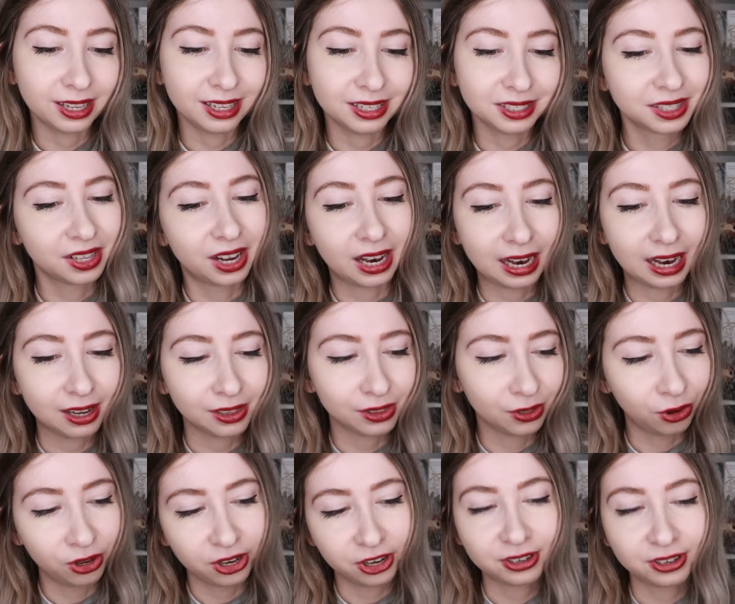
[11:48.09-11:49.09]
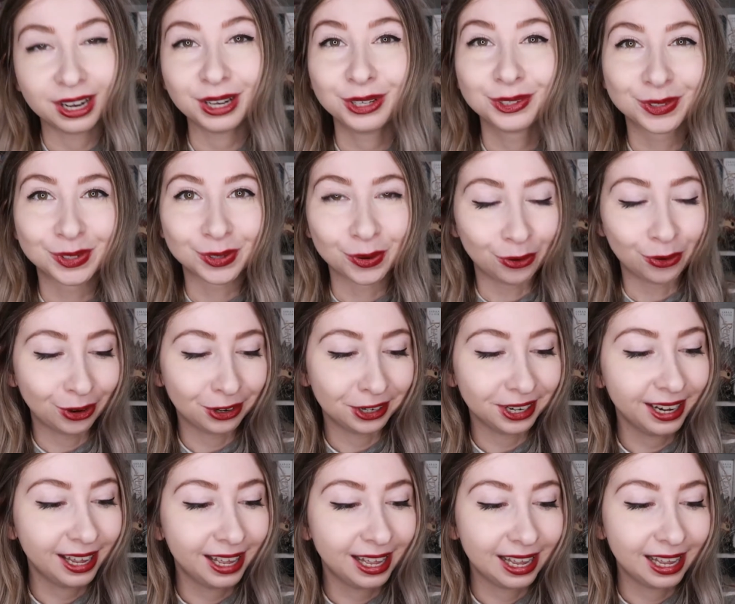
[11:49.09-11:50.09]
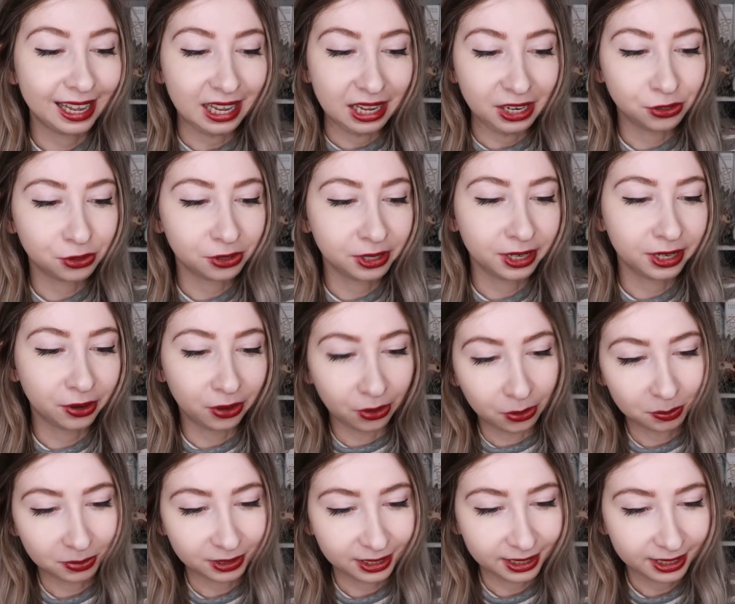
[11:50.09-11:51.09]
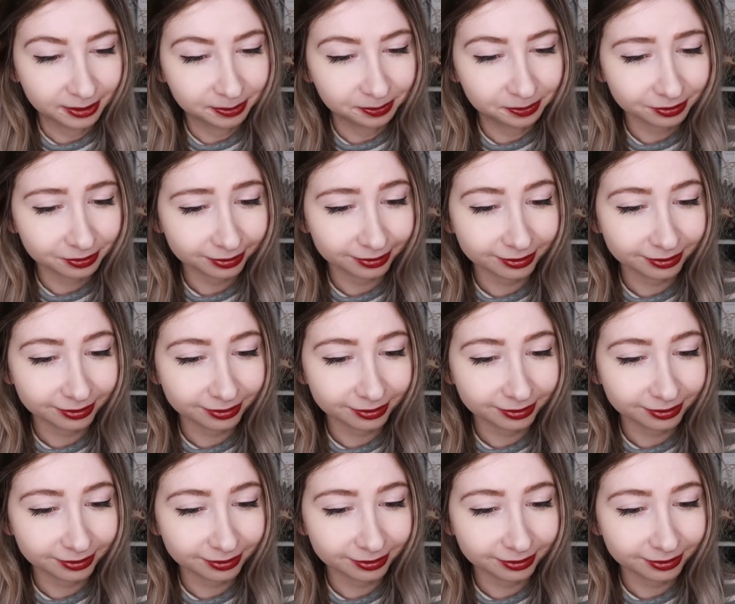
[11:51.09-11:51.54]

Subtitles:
is the hot lawyer next door, Adrian Copeland.